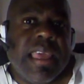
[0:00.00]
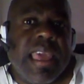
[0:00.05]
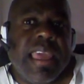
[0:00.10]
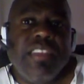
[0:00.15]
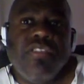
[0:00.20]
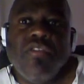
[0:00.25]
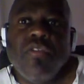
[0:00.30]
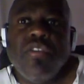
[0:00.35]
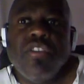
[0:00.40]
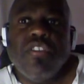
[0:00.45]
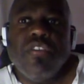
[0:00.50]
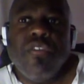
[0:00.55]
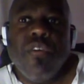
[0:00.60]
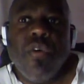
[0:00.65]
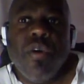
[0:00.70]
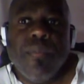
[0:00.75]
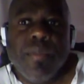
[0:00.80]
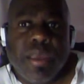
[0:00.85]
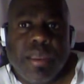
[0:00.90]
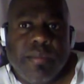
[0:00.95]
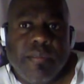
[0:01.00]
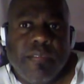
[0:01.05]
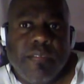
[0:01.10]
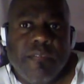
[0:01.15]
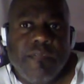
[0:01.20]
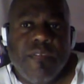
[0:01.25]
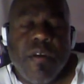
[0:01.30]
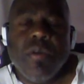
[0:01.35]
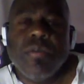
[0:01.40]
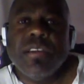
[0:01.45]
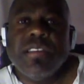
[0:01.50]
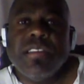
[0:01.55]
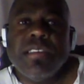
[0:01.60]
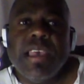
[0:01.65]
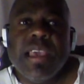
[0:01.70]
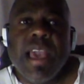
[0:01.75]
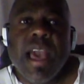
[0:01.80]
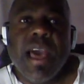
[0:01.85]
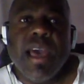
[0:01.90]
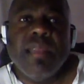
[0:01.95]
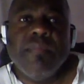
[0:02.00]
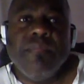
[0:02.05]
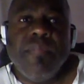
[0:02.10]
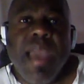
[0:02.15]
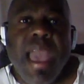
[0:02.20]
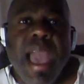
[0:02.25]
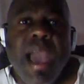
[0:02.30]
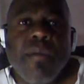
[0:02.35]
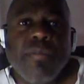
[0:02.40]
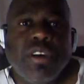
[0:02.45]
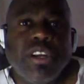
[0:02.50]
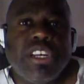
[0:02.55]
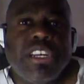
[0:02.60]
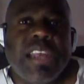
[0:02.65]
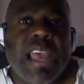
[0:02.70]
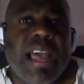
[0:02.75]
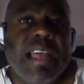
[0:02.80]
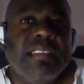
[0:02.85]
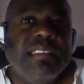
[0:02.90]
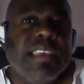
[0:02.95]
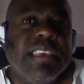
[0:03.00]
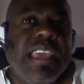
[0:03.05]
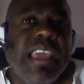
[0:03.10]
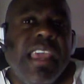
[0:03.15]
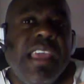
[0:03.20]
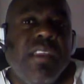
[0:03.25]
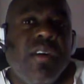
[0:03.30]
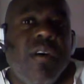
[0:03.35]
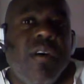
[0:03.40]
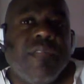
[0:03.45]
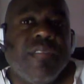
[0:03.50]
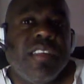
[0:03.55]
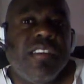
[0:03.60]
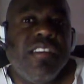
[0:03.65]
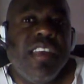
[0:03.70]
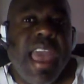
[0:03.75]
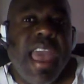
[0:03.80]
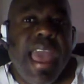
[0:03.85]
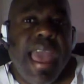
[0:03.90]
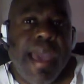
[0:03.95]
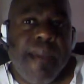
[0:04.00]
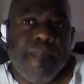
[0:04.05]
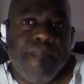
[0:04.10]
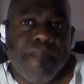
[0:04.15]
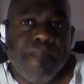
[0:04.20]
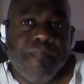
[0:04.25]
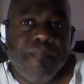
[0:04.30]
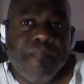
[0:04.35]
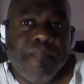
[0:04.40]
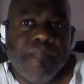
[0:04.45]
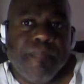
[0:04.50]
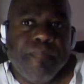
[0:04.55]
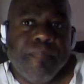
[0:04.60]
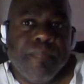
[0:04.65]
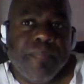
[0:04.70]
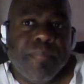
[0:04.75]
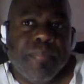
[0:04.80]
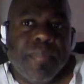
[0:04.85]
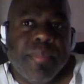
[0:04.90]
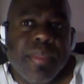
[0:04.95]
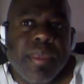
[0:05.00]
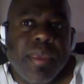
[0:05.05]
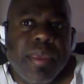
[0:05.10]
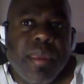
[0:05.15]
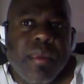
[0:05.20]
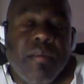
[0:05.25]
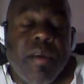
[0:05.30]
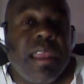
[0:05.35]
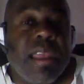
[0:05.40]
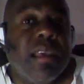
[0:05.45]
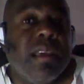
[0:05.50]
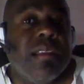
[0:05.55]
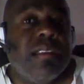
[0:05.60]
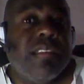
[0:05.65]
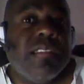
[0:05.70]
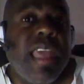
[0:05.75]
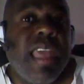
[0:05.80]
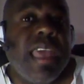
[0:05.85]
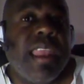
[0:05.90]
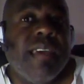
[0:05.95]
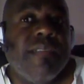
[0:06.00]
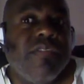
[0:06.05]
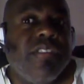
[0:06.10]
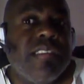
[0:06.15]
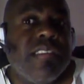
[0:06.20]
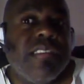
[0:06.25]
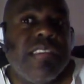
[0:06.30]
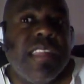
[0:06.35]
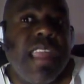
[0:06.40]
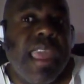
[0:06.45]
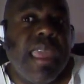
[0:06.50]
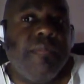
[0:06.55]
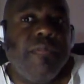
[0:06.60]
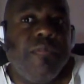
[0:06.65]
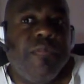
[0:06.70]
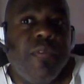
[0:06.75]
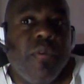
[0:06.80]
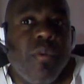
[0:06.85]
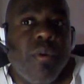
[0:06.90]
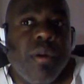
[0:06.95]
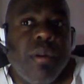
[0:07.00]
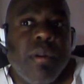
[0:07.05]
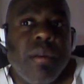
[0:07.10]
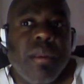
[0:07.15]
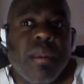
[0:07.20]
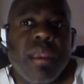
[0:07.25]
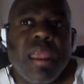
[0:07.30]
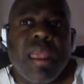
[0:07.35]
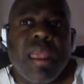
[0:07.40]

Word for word: and George Foreman, focusing on power shots keyed off the jab. Right? Understand, I've just named four